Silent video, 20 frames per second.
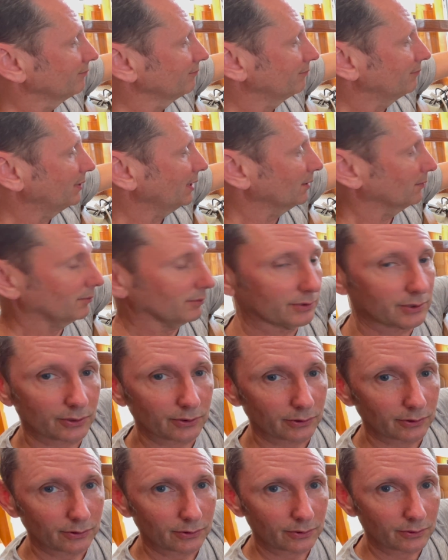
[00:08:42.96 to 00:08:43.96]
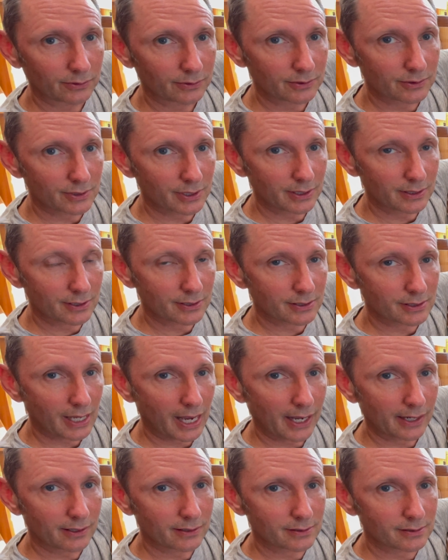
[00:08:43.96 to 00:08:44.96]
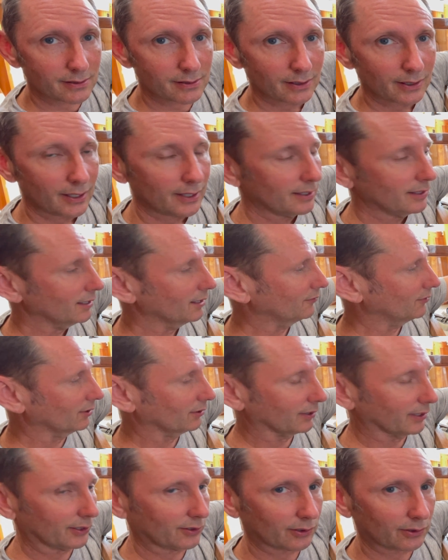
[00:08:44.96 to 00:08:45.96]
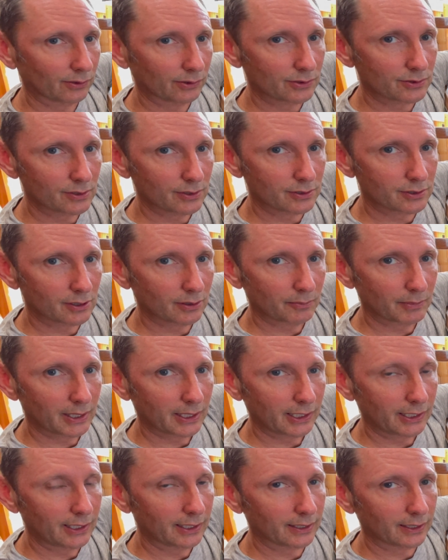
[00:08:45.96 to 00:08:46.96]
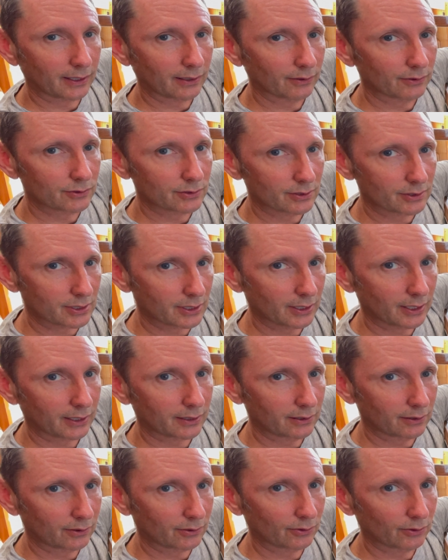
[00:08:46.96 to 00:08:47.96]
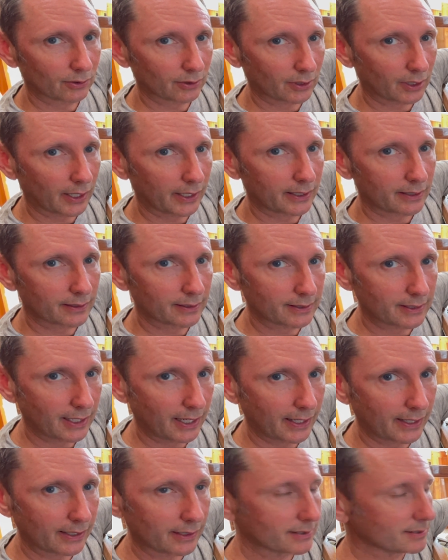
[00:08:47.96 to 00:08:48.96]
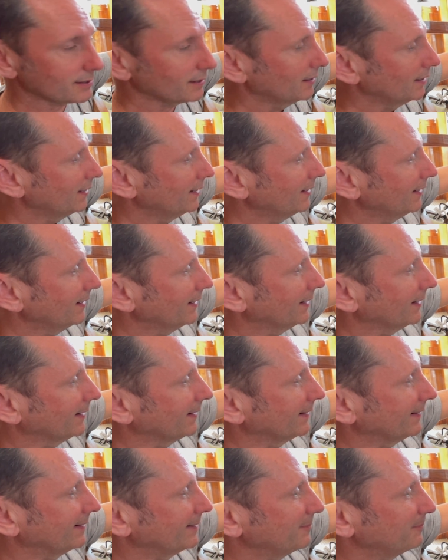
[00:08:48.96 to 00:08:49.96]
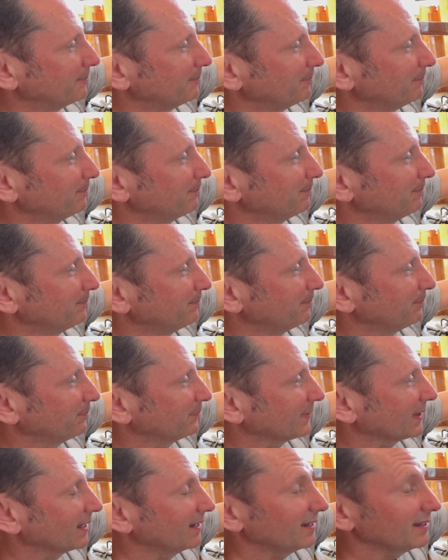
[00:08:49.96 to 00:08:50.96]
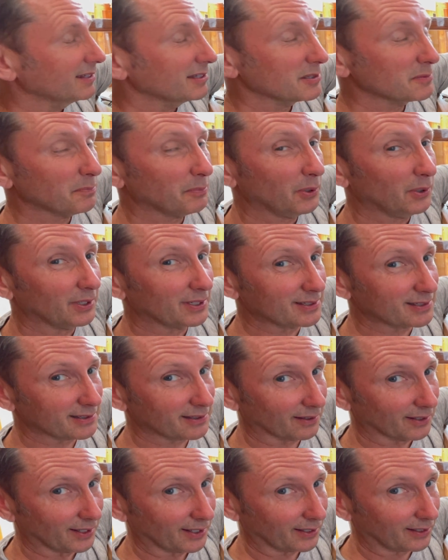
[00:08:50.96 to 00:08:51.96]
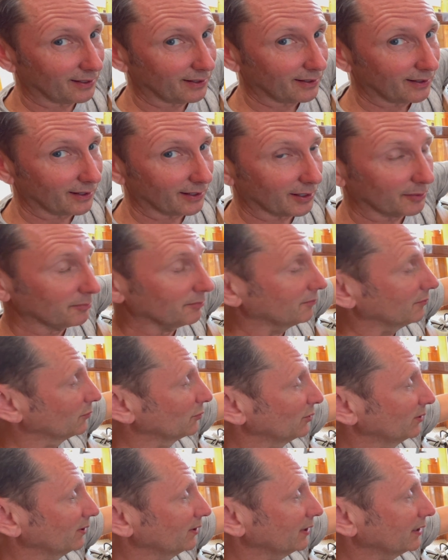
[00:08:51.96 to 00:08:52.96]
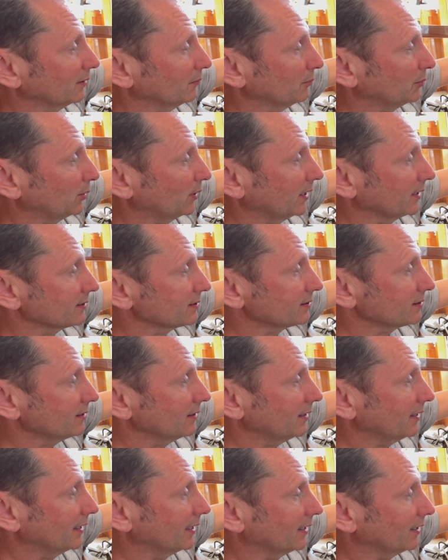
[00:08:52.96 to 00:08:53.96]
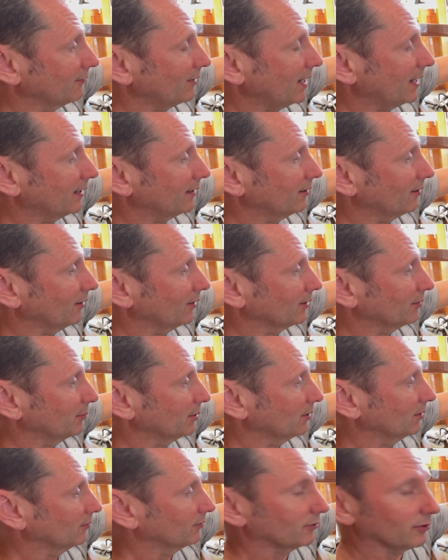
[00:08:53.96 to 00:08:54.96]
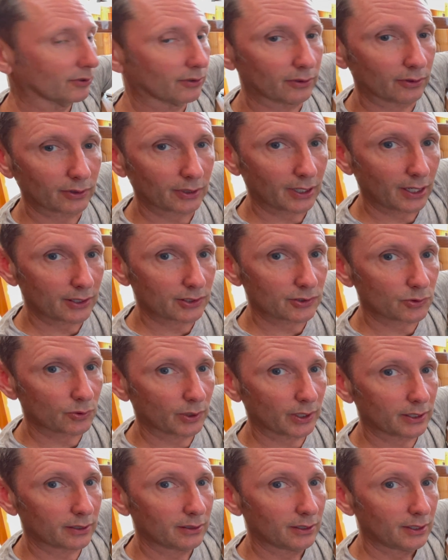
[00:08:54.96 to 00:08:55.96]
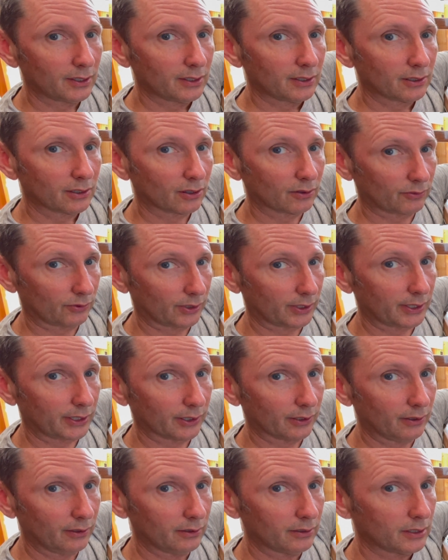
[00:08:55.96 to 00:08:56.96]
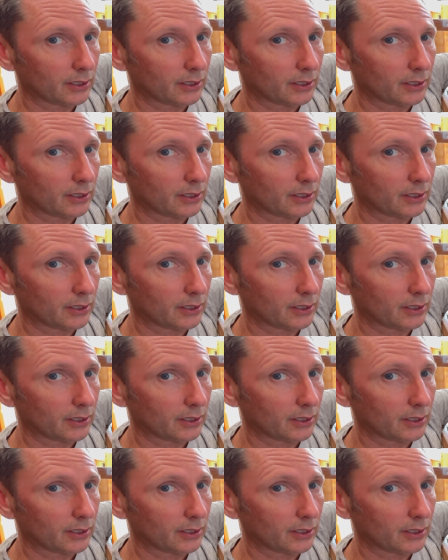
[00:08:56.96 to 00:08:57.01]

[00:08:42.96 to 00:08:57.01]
be able to see the status of the electrical system and anything else that's connected through it, like the tanks. Uh, it's pretty slick. I'm really impressed, and I've had it on the boat for, gosh, what, over a year.